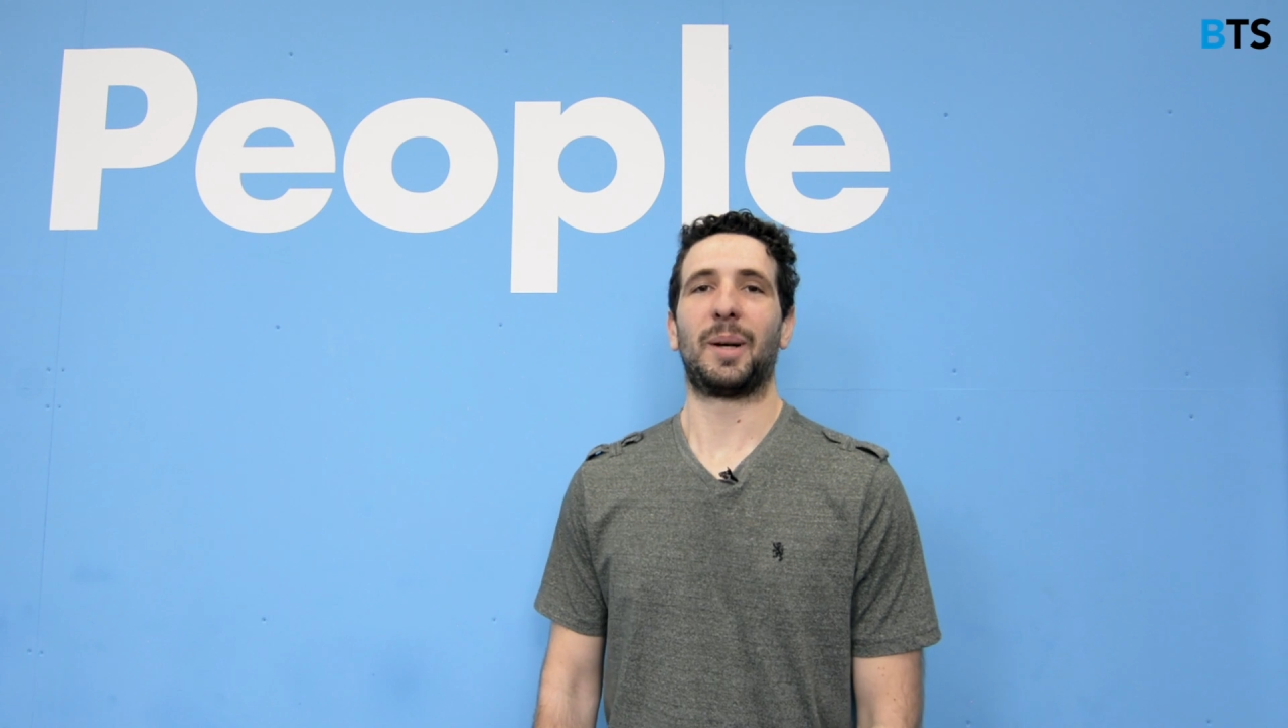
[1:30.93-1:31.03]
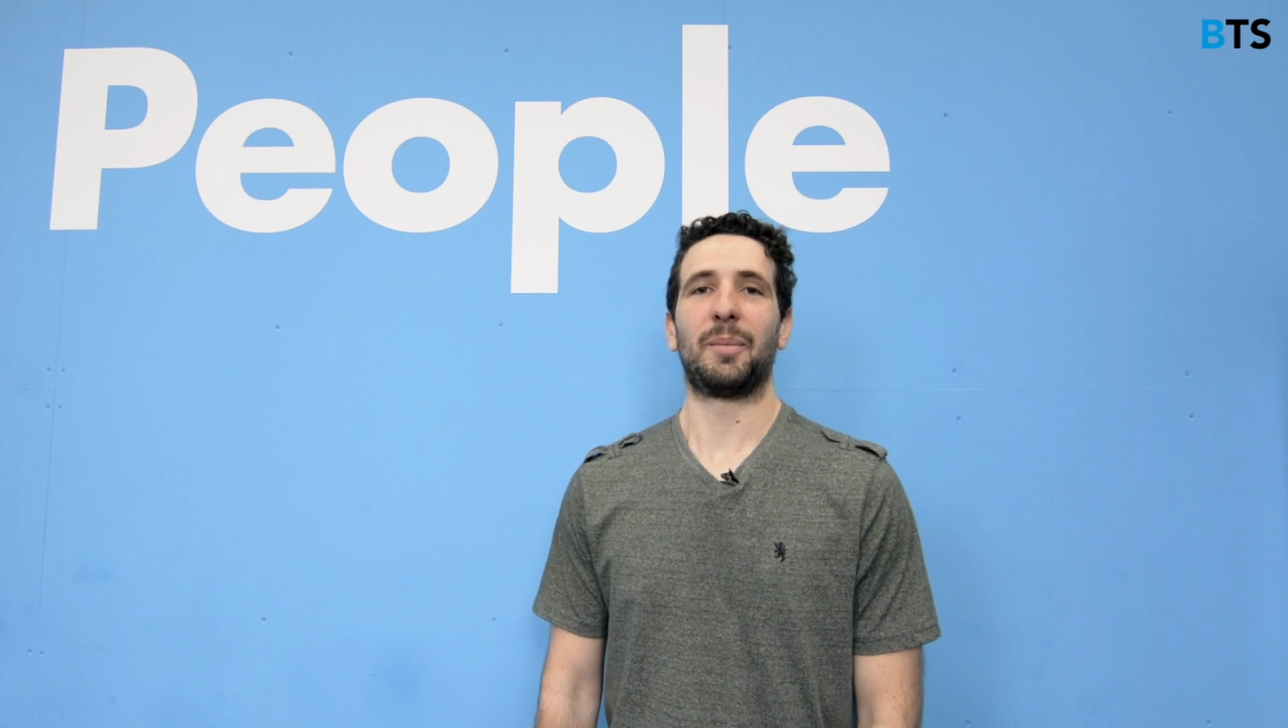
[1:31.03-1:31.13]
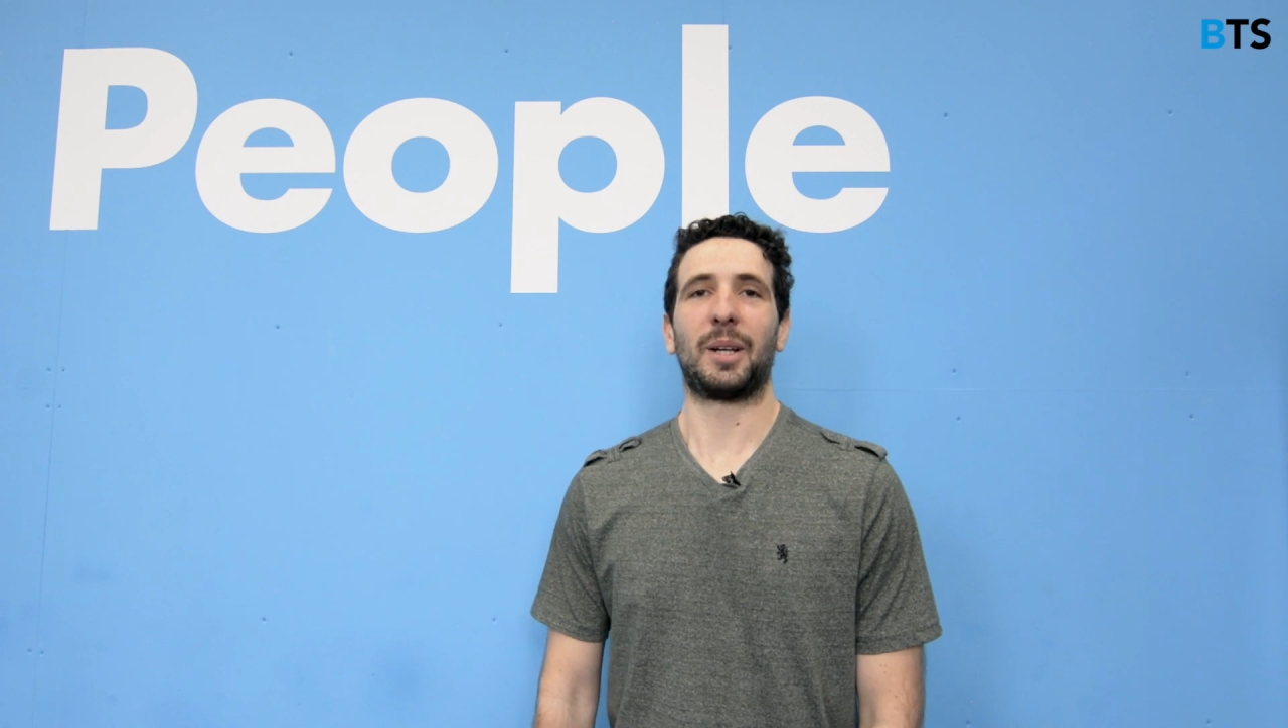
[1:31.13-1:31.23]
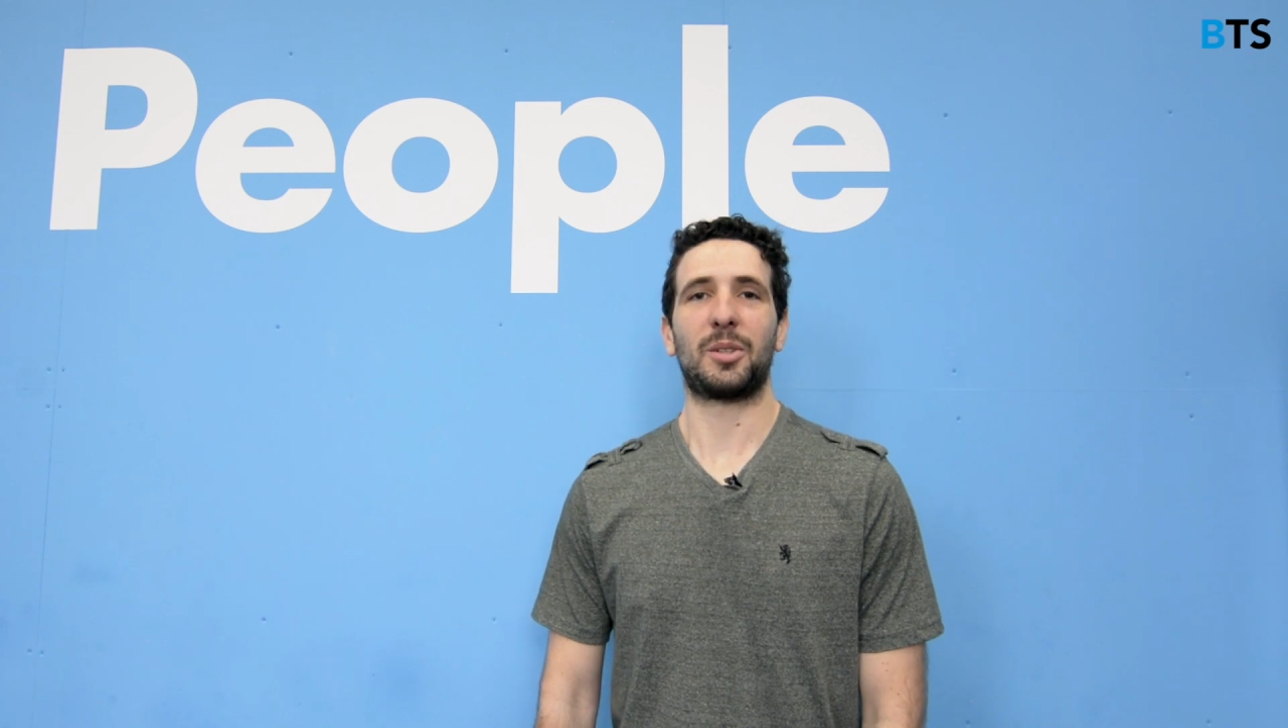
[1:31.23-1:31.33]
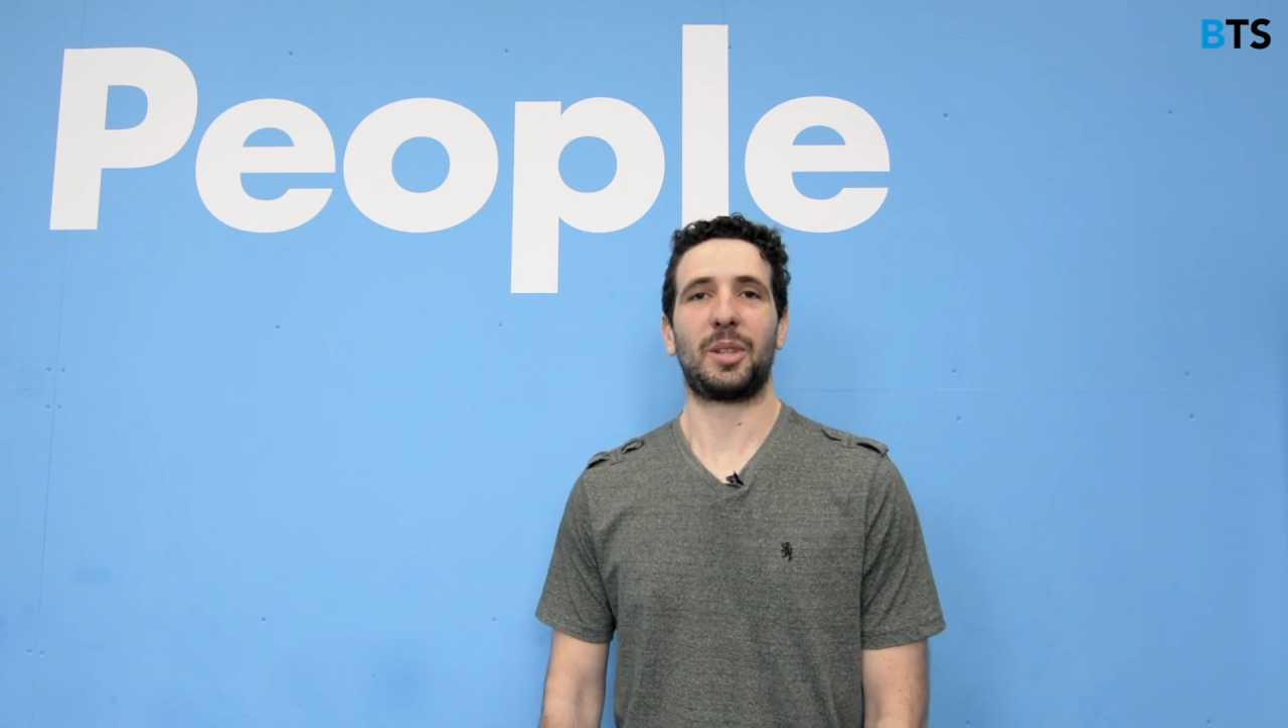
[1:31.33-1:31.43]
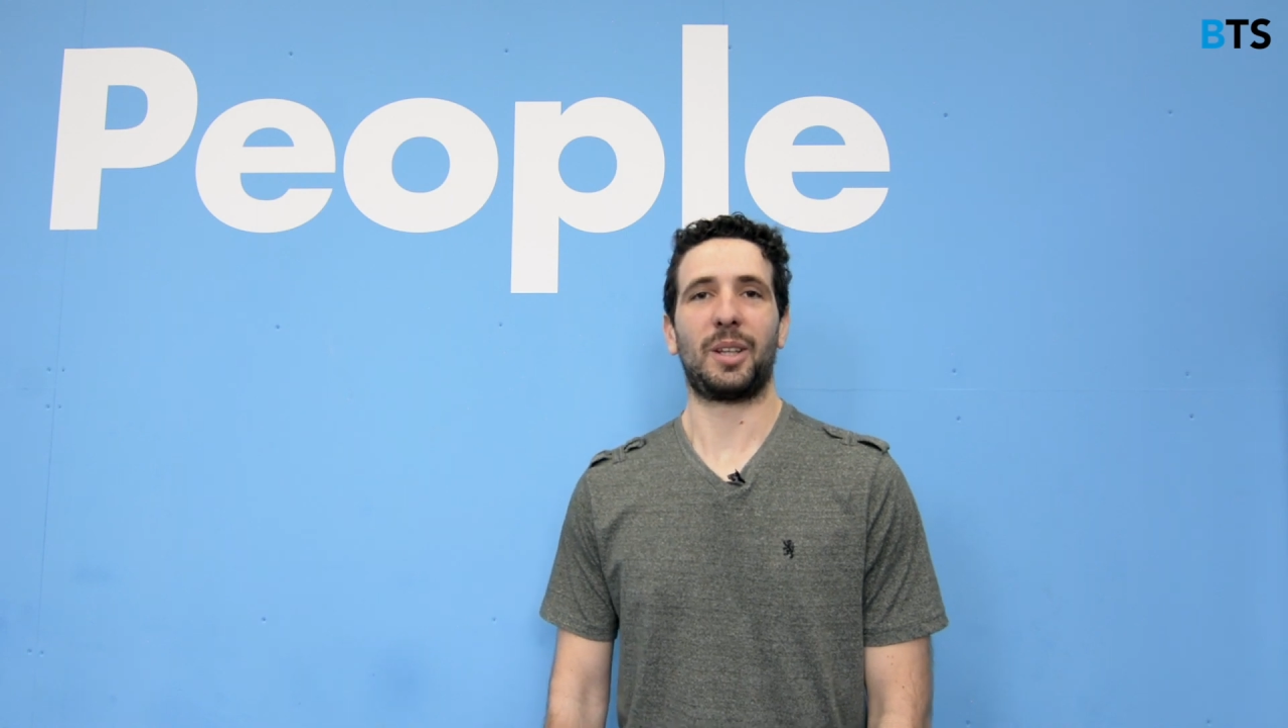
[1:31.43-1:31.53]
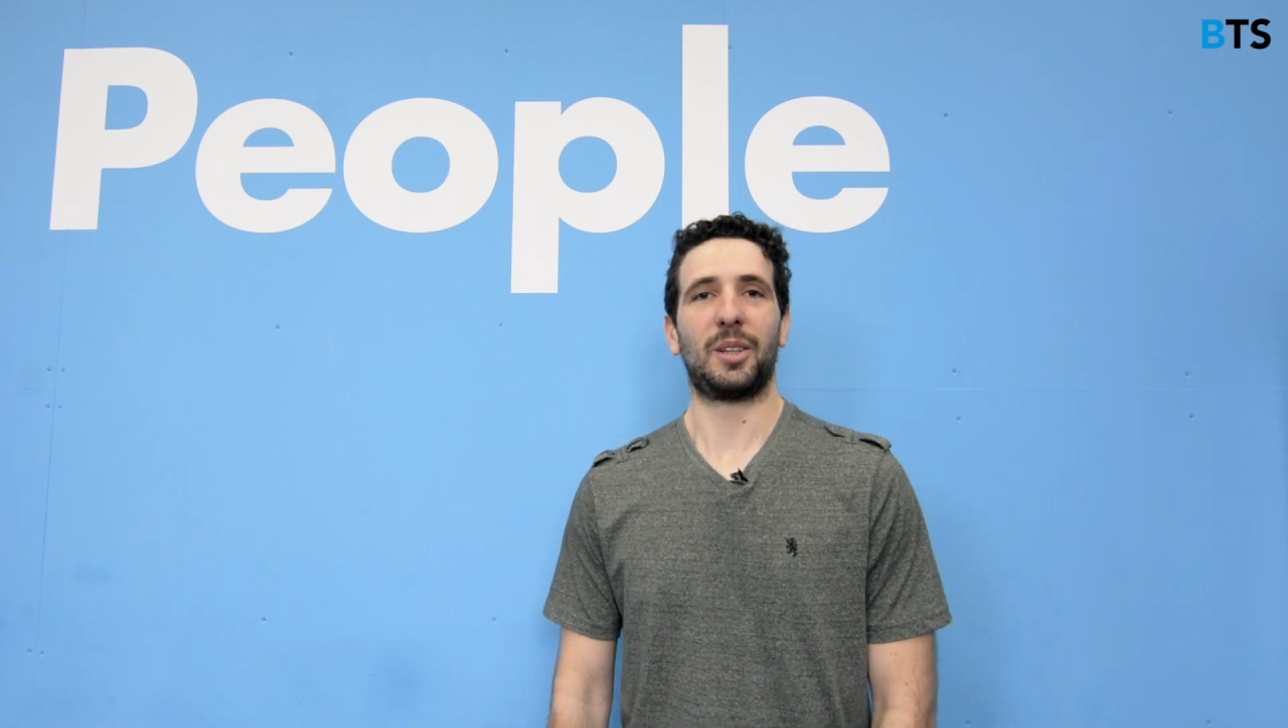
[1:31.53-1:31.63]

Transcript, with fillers: I'm actually